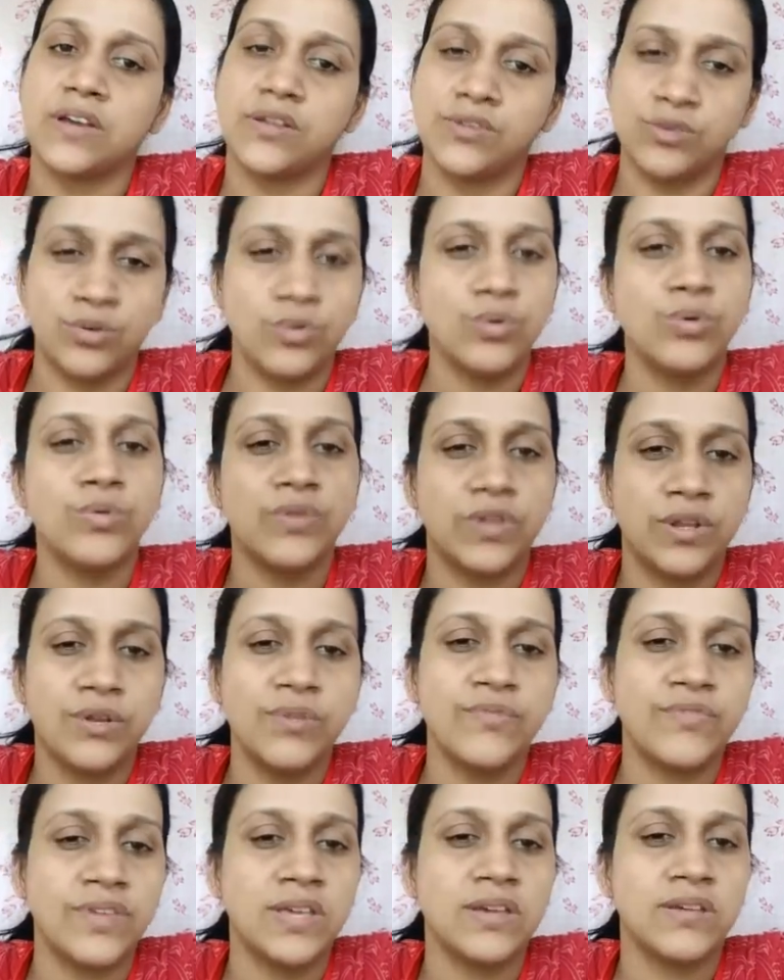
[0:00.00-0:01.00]
Though,
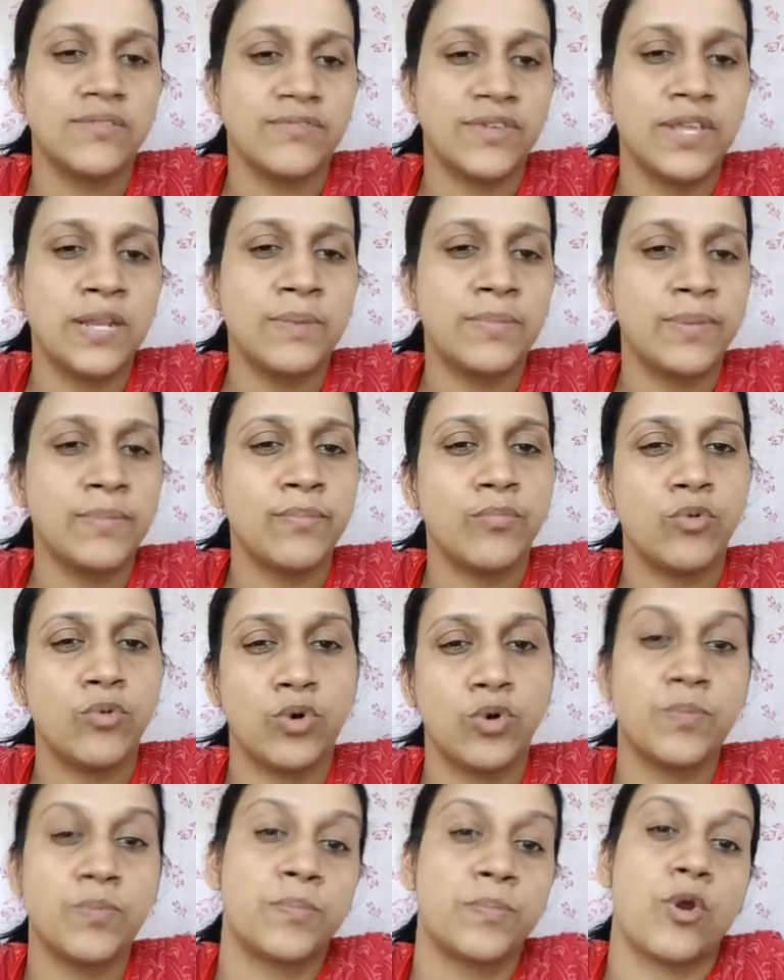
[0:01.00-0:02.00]
we will be
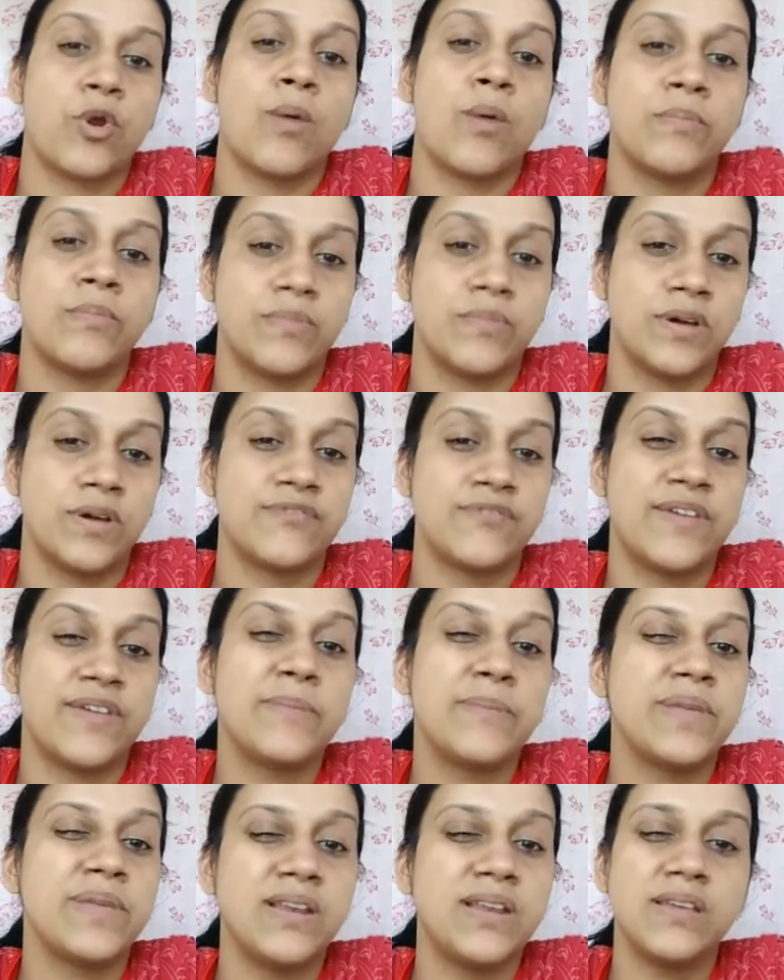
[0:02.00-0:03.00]
more
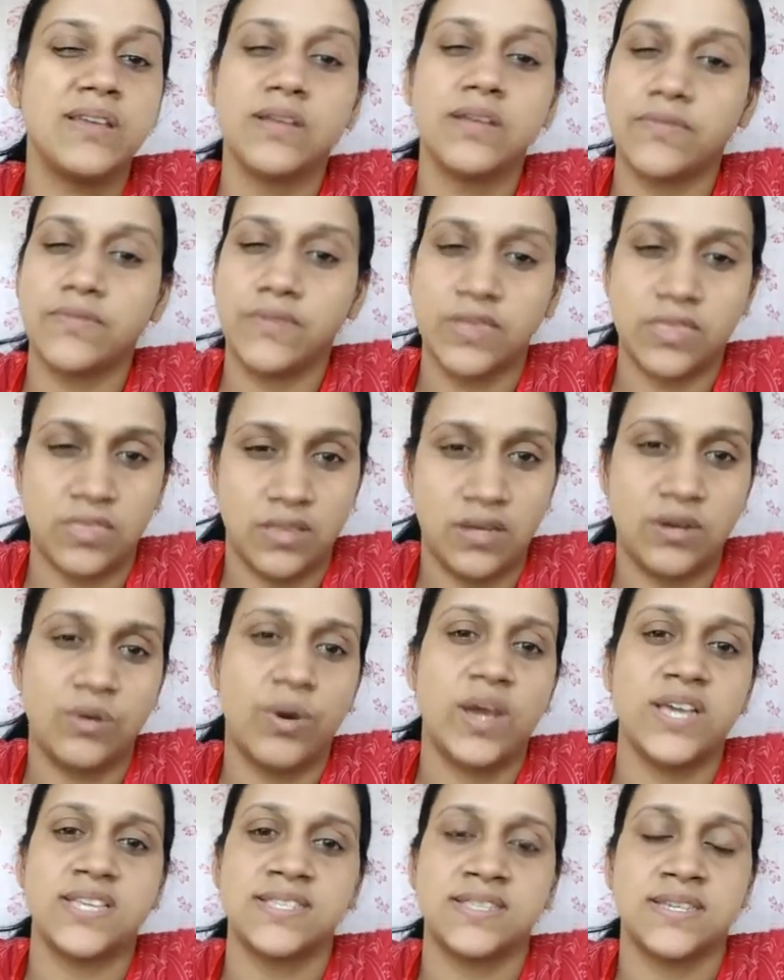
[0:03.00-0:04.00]
familiar with,
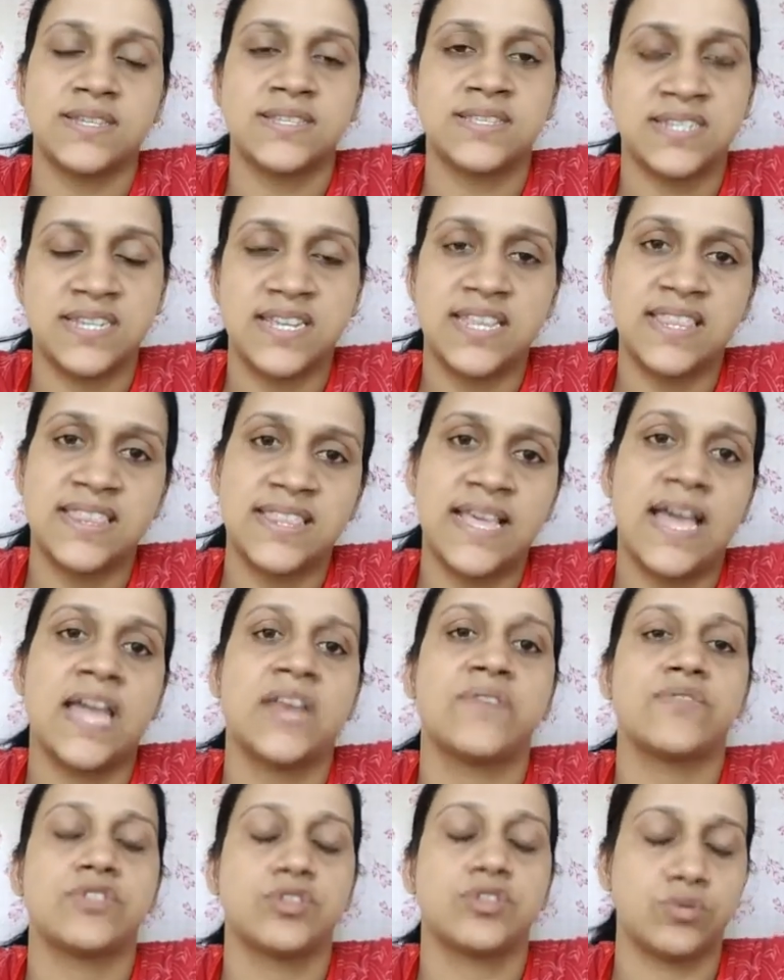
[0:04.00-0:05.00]
Eisenstein
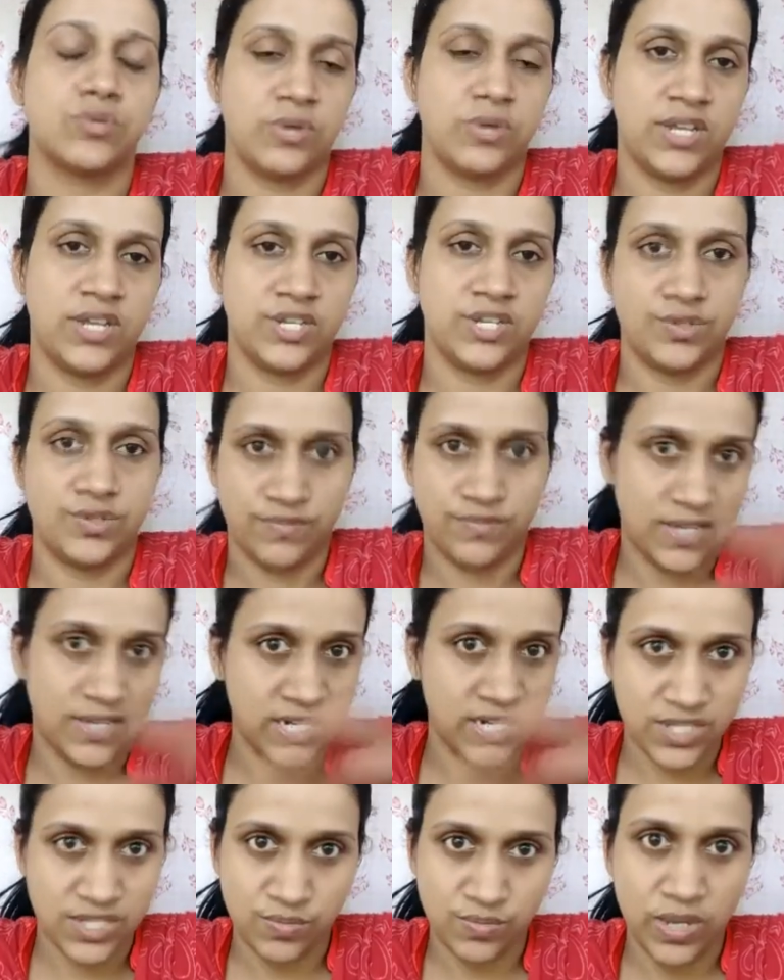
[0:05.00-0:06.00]
than with
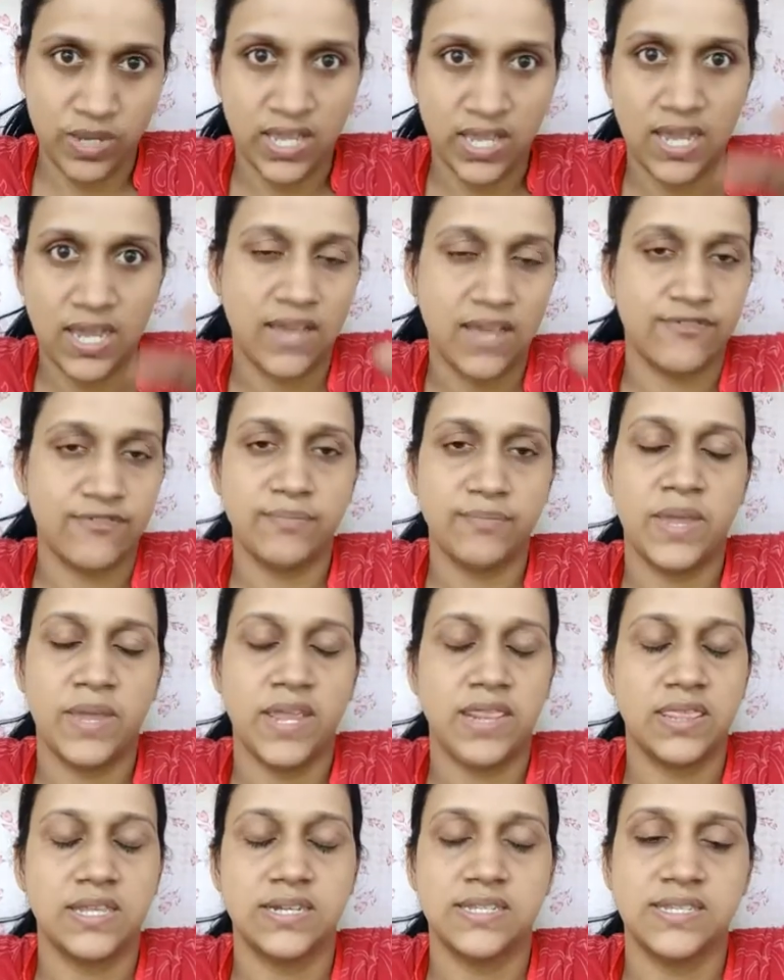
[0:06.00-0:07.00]
Kuleshov. That is why I have
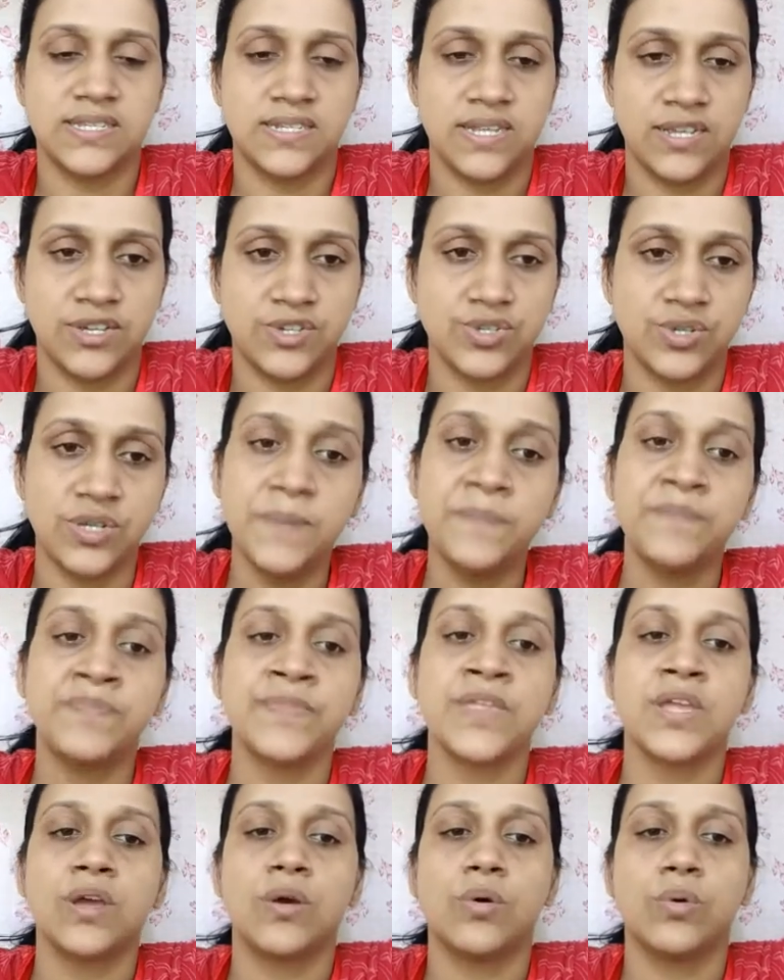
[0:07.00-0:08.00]
made the distinction.
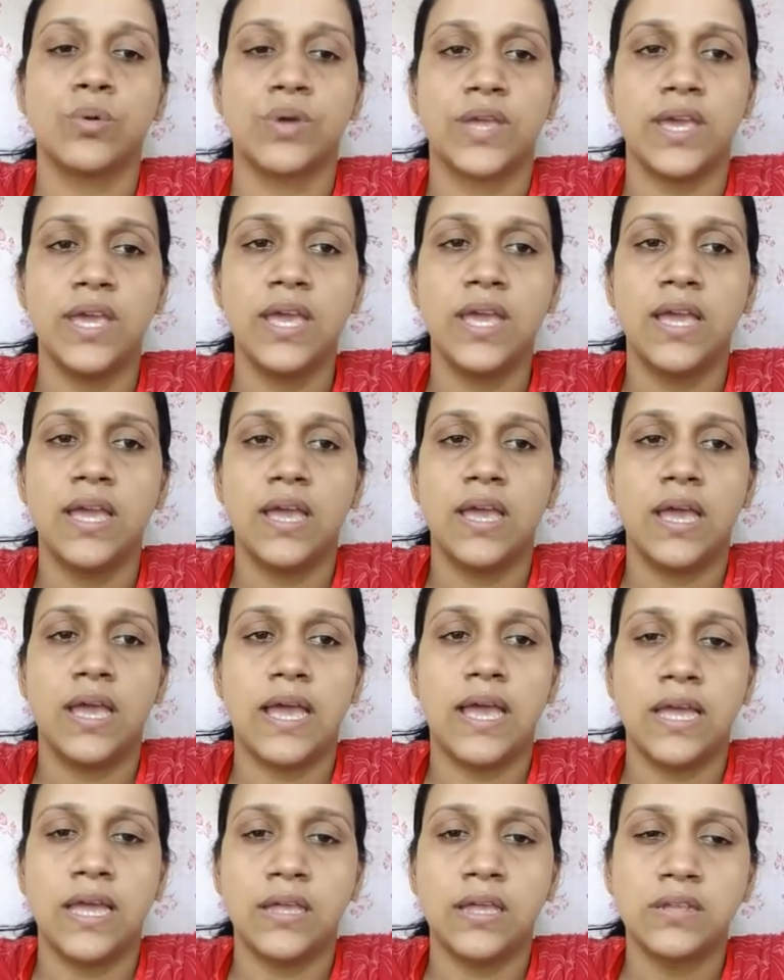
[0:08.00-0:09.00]
Okay,
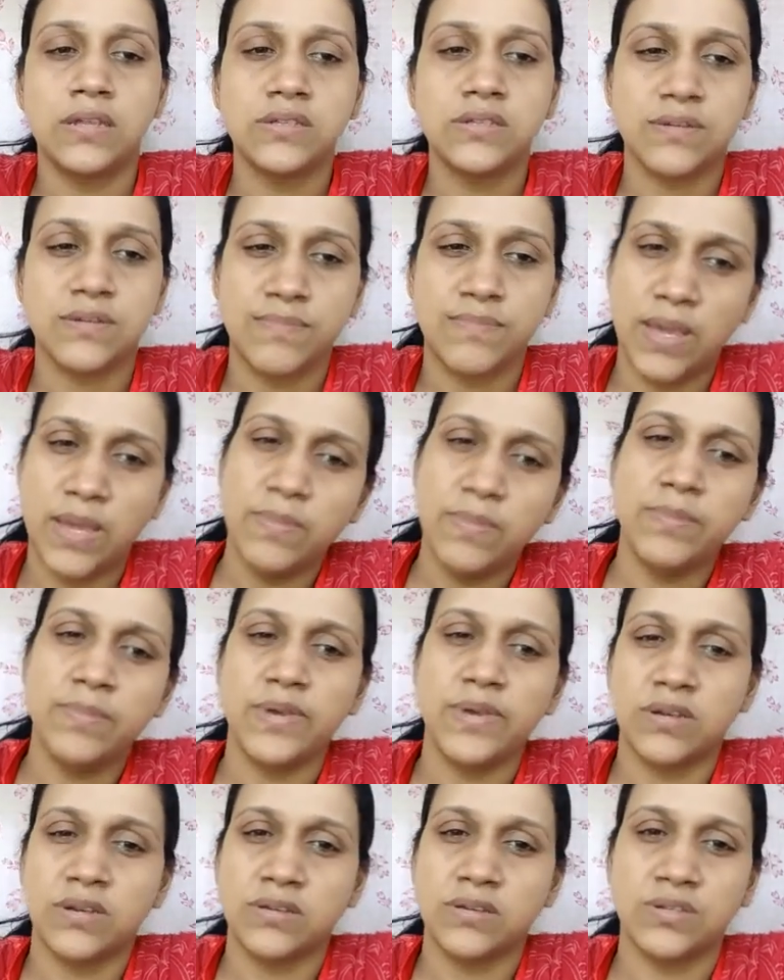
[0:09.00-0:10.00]
and
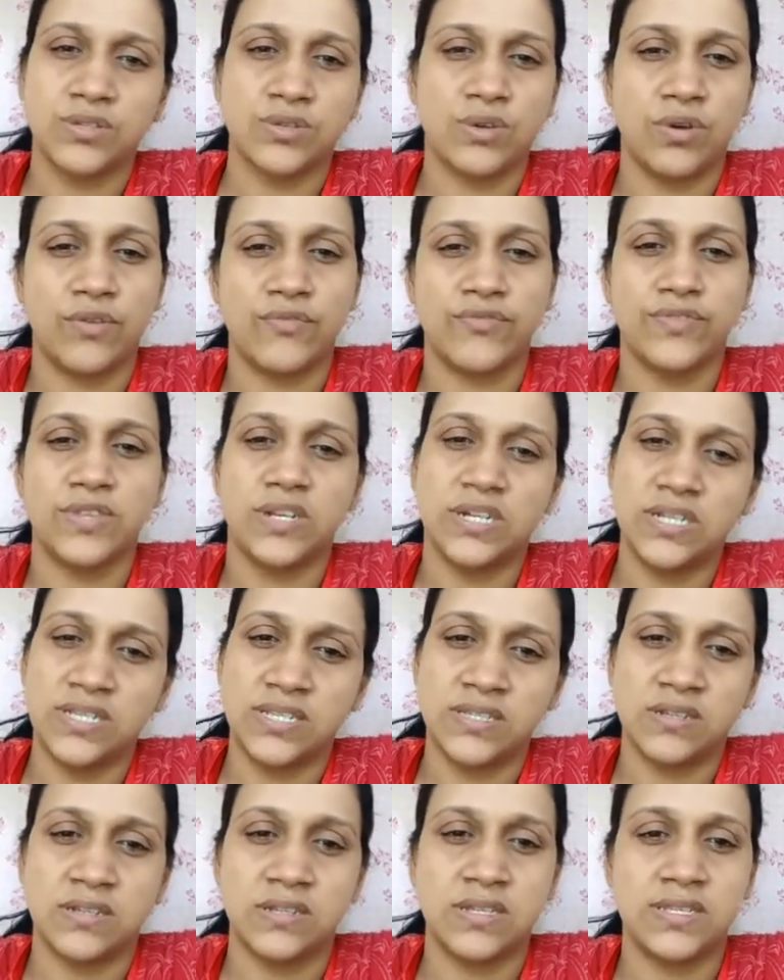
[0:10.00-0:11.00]
maybe because of the
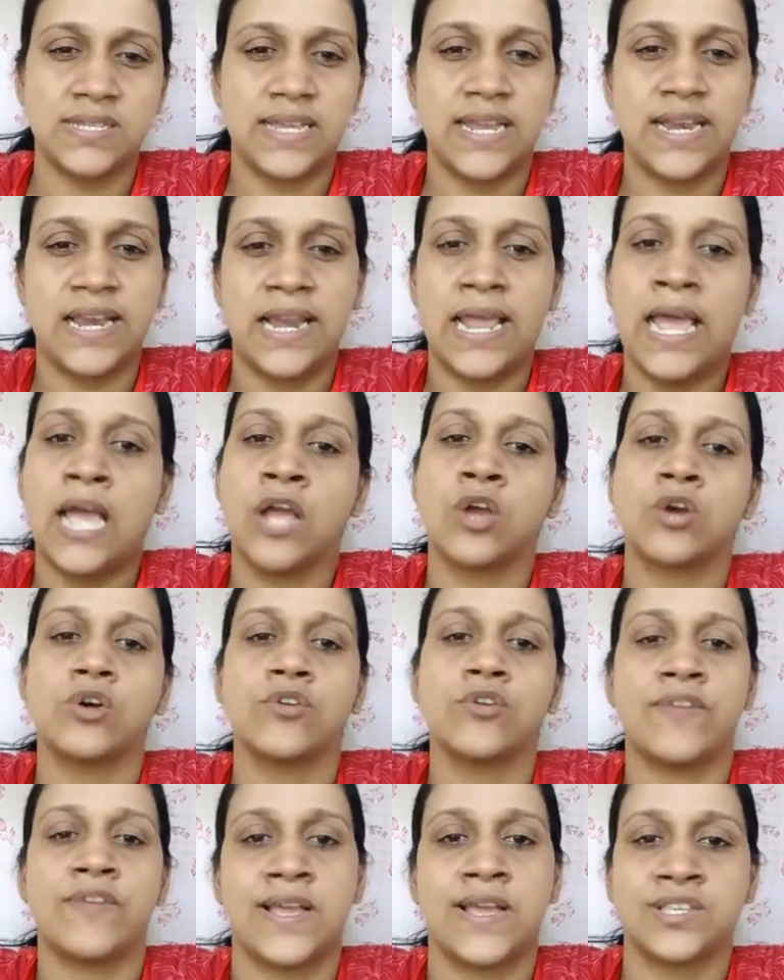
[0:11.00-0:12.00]
distance and
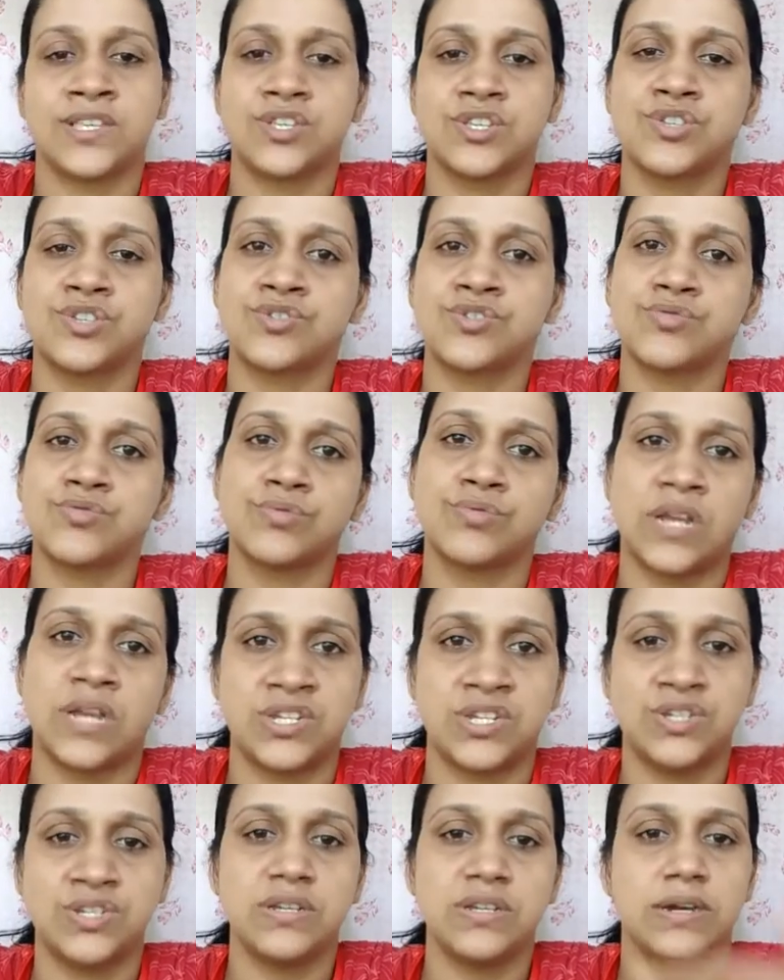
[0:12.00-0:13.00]
lack of access to
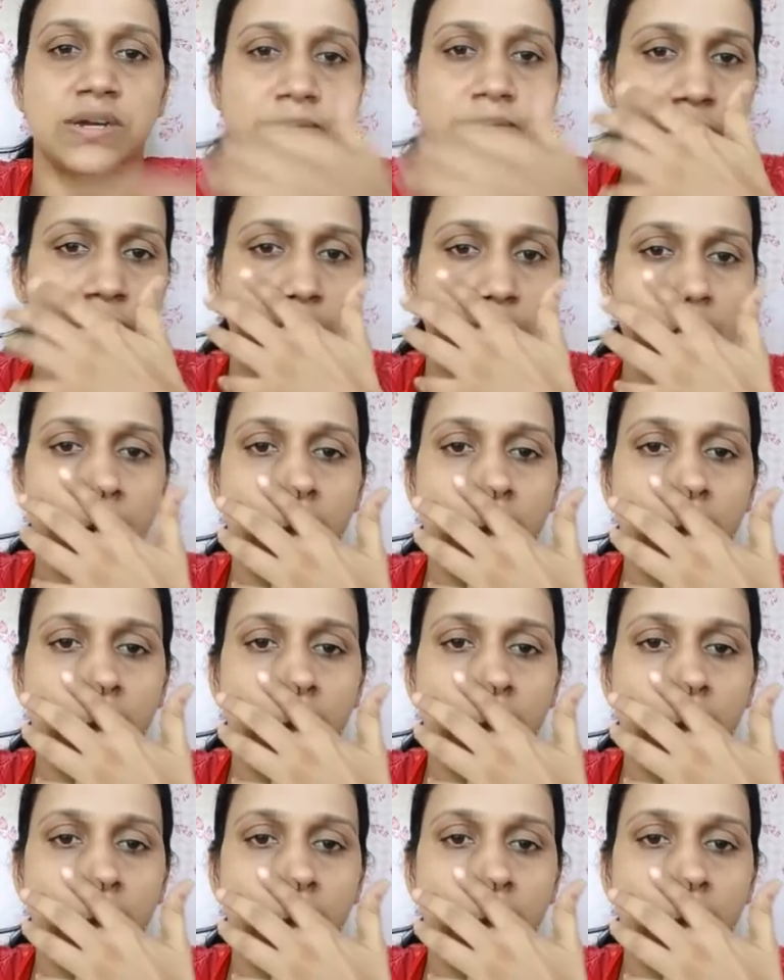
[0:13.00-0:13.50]
Russia,